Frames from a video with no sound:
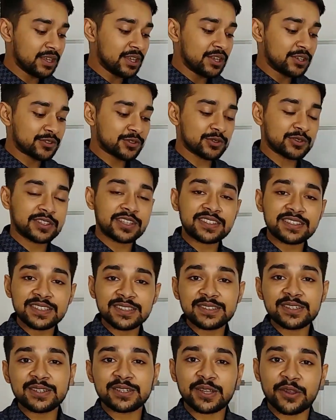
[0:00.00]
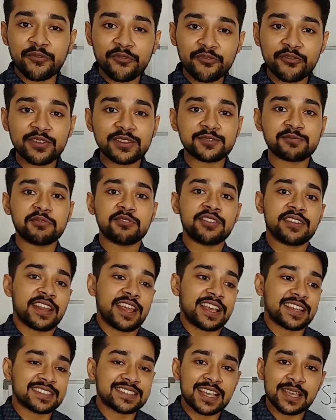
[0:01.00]
So this is the difference
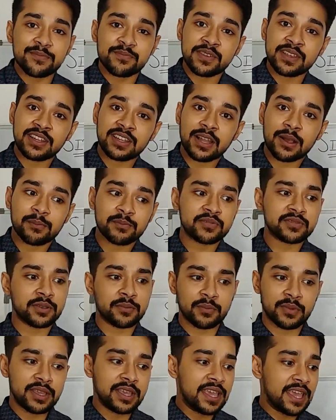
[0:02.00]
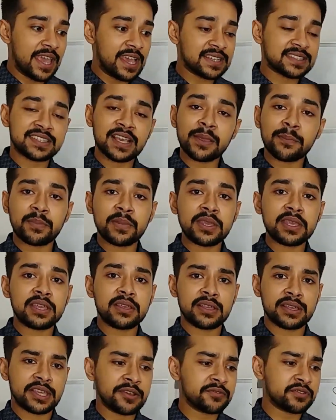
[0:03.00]
between SIP and lump sum.
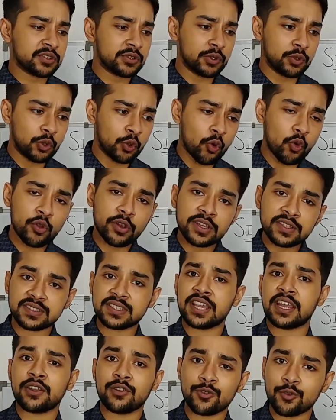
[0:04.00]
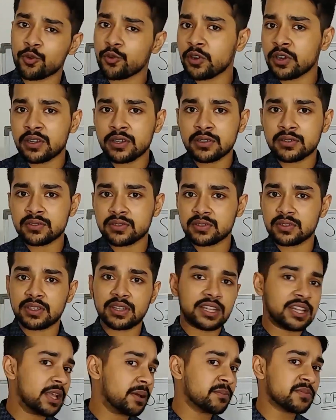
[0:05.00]
SIP gives low risk and low returns.
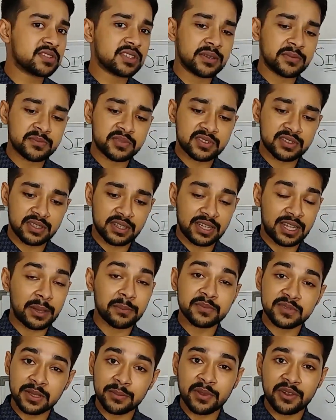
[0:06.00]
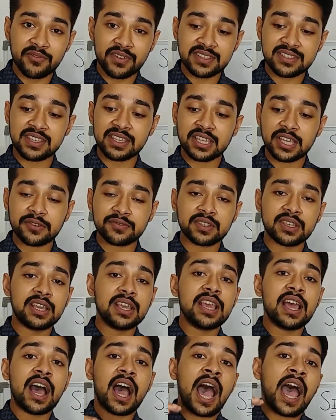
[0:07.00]
Lump sum investing gives
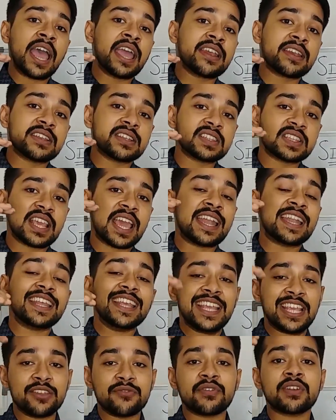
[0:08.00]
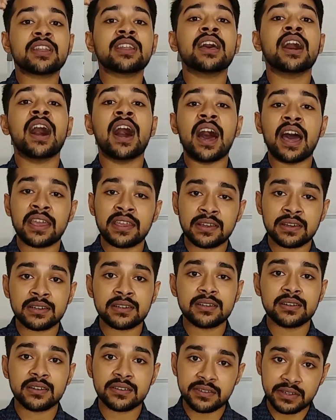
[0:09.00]
high risk and even
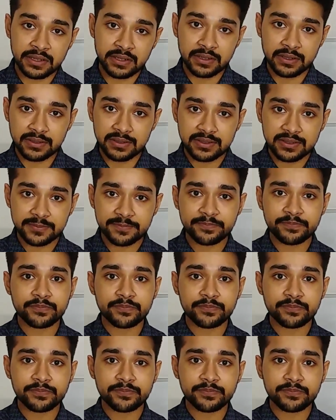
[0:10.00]
higher returns.